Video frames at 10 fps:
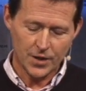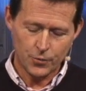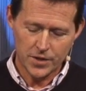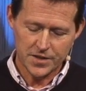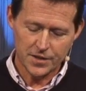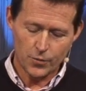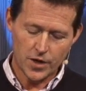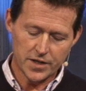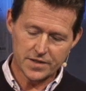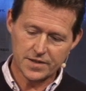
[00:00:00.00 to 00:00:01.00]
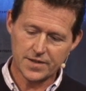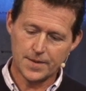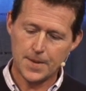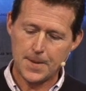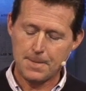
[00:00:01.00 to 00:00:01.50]
Word to the wise.
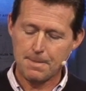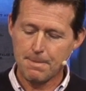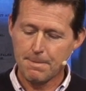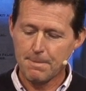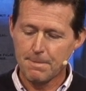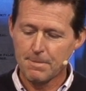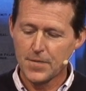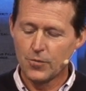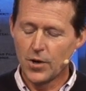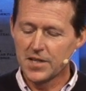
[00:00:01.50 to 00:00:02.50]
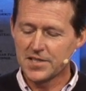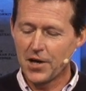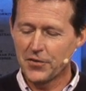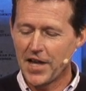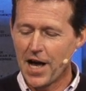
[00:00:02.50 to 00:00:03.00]
Well, there's a
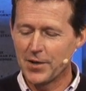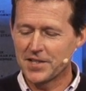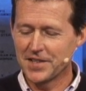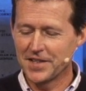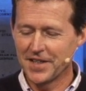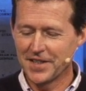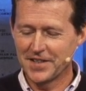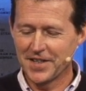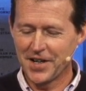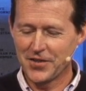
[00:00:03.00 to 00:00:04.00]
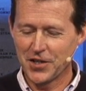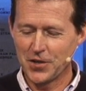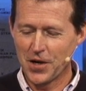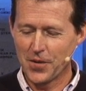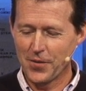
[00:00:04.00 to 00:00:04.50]
healthy habit, and I think
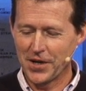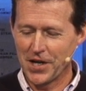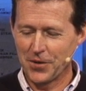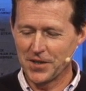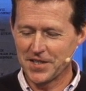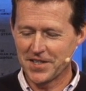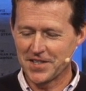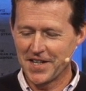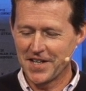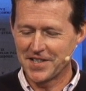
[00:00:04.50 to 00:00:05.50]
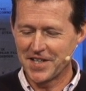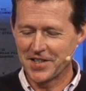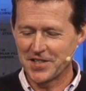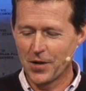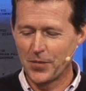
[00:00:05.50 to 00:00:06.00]
you know where we're going with this, because Nikki
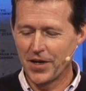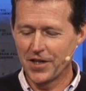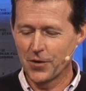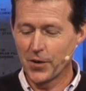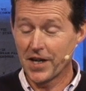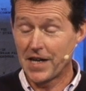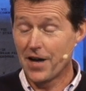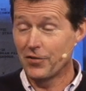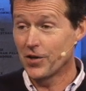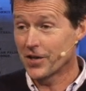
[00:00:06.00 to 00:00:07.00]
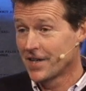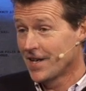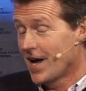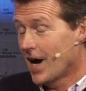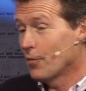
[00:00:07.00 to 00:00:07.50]
teed us up earlier that we're going to have a look.
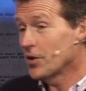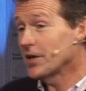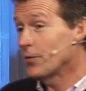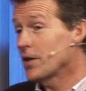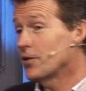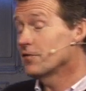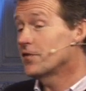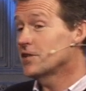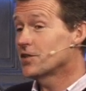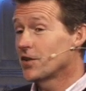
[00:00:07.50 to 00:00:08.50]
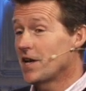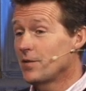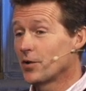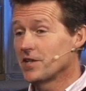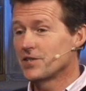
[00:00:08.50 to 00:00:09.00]
I'm wondering whether it featured on
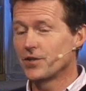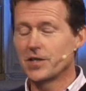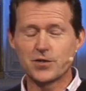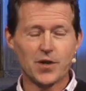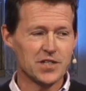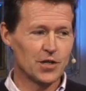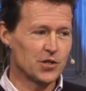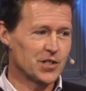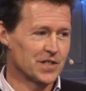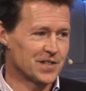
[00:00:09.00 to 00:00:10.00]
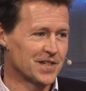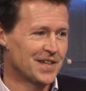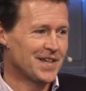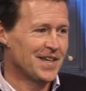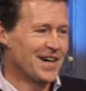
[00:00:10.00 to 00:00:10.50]
anybody's New Year's resolutions
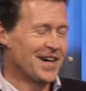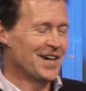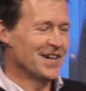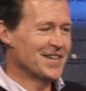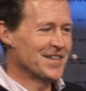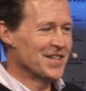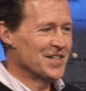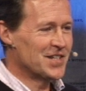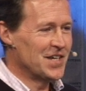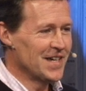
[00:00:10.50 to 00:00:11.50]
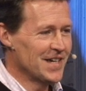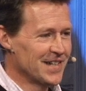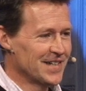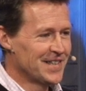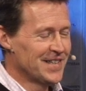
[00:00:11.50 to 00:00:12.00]
this year.